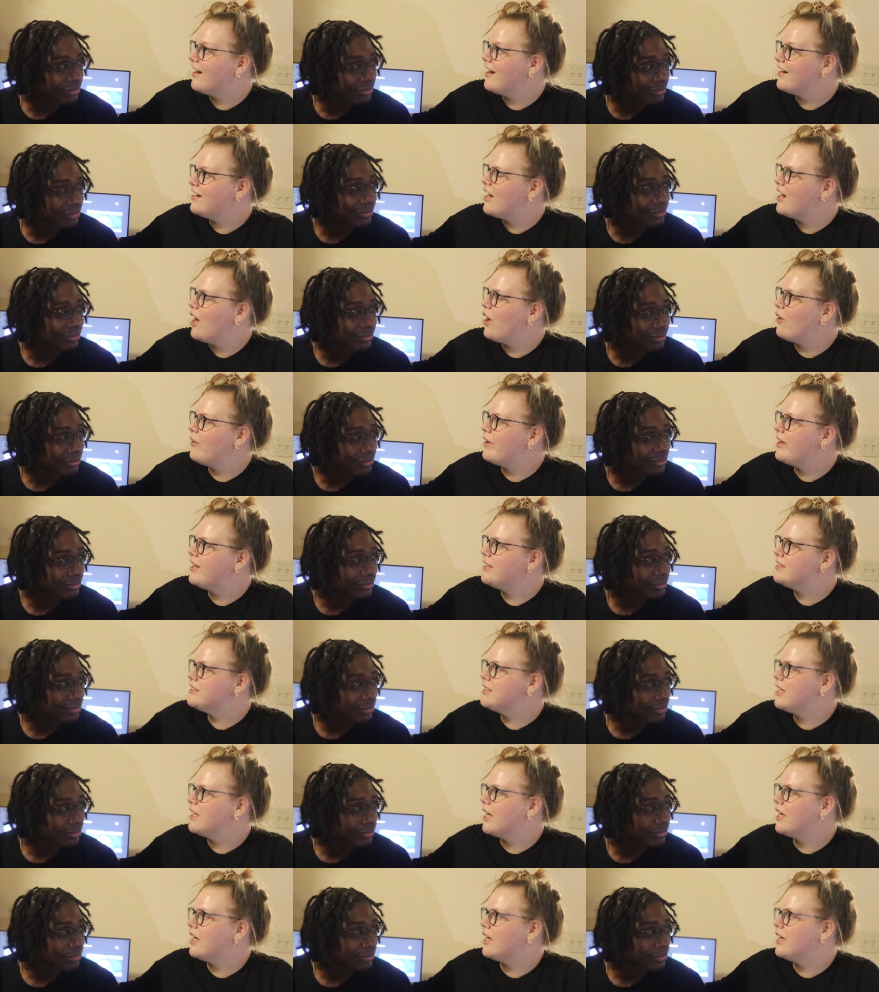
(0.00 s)
Speaker 1: No,
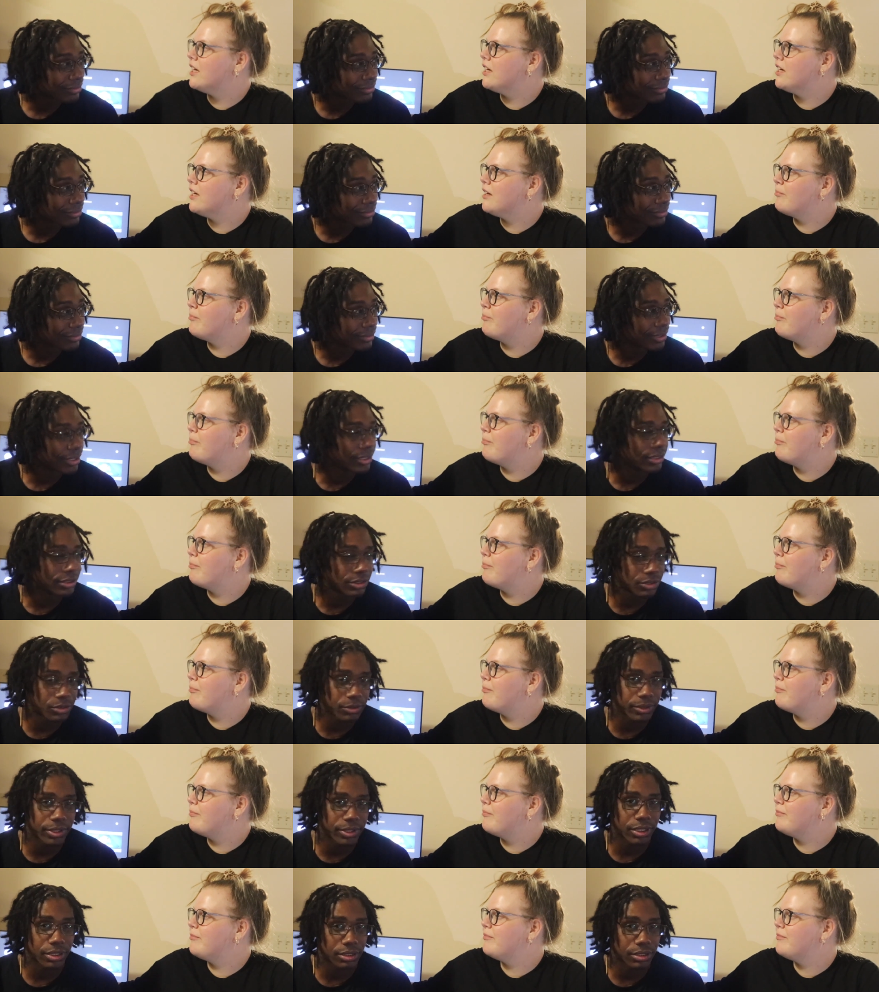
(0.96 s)
he's like a.
Speaker 2: He's
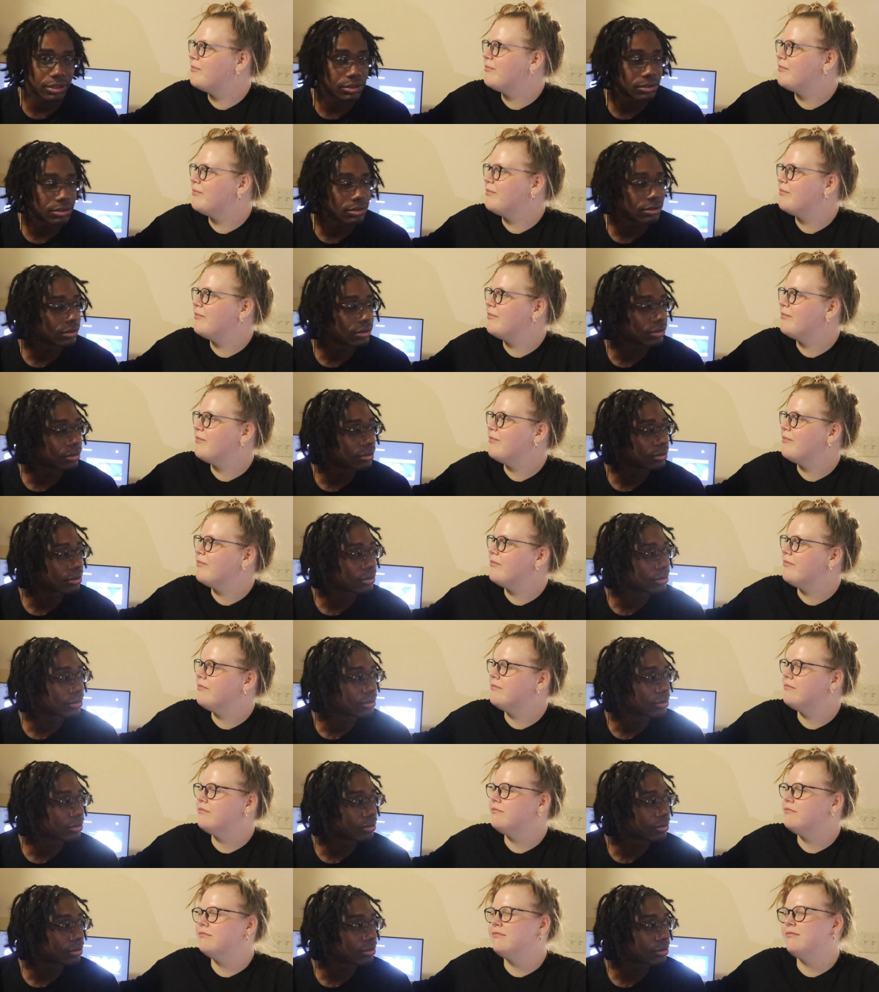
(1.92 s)
green.
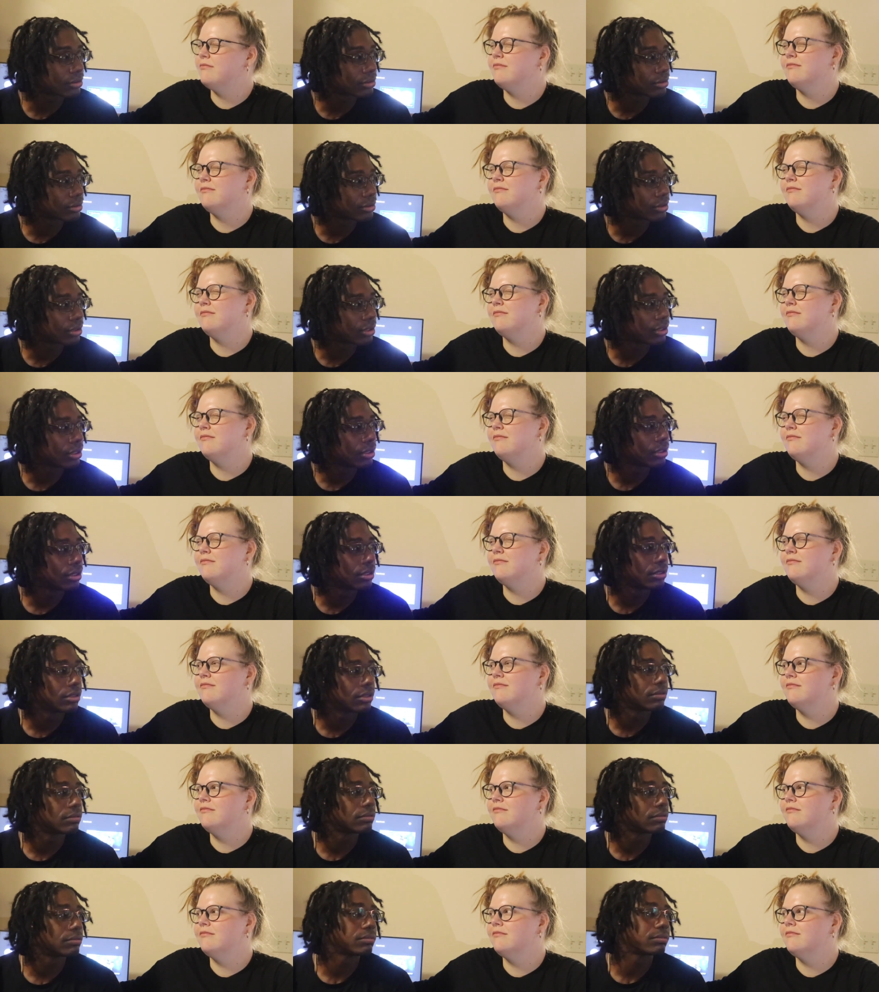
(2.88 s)

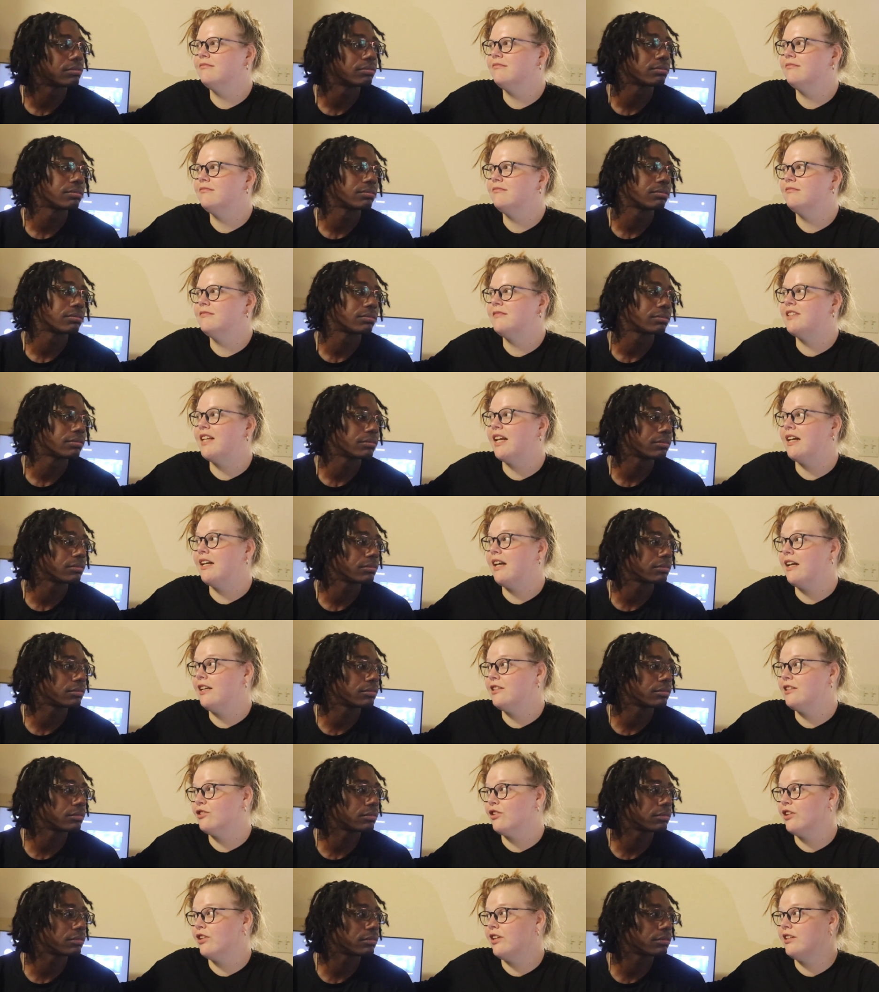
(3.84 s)
Speaker 1: Hmm.
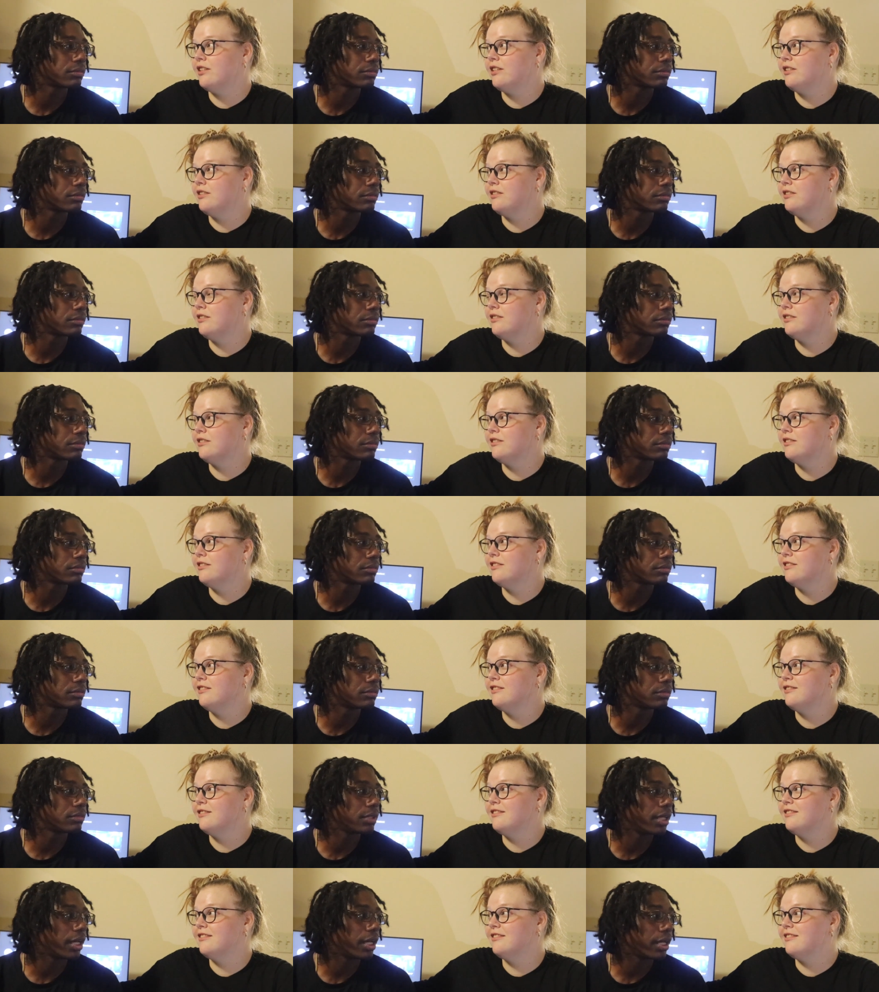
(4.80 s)
Dende's green.
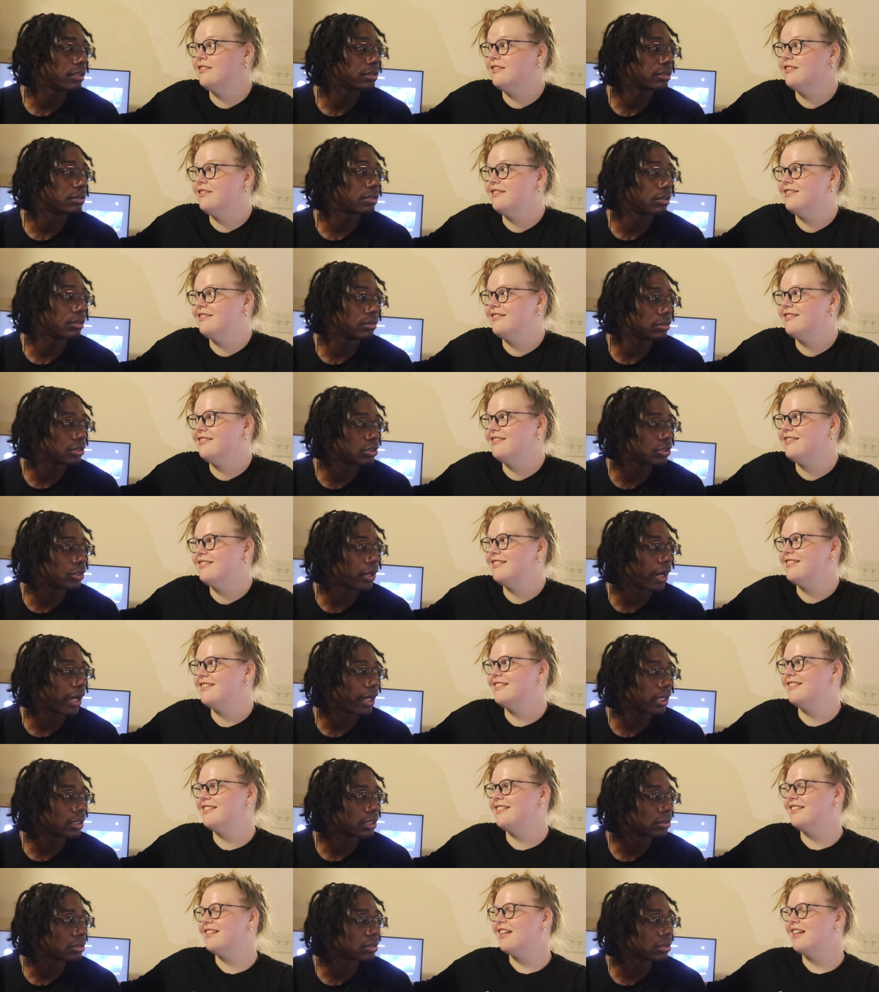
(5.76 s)
Speaker 2: Yeah, so is
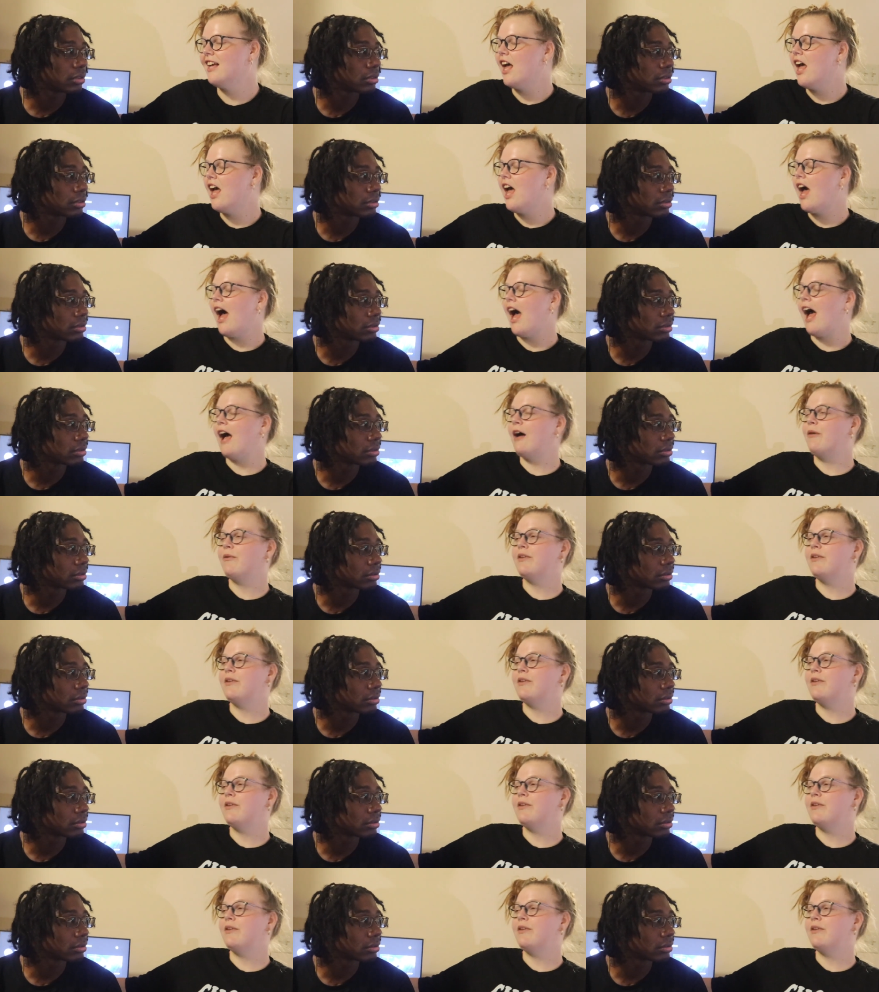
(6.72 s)
Drax.
Speaker 1: I